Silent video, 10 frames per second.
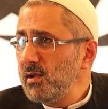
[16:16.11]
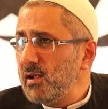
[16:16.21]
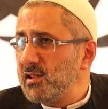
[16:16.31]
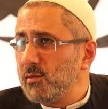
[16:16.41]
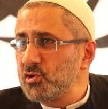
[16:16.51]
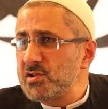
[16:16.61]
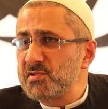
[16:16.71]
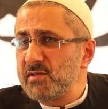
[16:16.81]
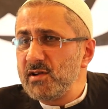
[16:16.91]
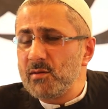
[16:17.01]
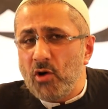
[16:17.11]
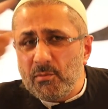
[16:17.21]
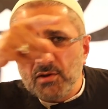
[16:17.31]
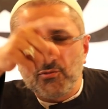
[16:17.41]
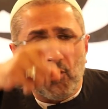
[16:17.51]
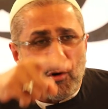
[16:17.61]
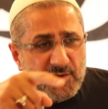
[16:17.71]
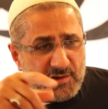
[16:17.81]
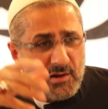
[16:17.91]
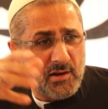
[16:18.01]
And the Muslims revere Muhammad for,
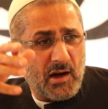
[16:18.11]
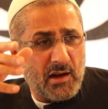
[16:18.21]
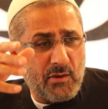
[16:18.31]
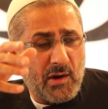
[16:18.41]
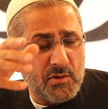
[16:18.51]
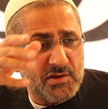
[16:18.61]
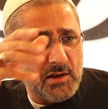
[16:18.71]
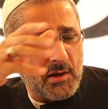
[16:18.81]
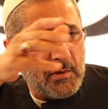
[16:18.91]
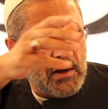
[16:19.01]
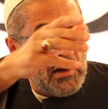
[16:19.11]
sallallahu alayhi wasallam.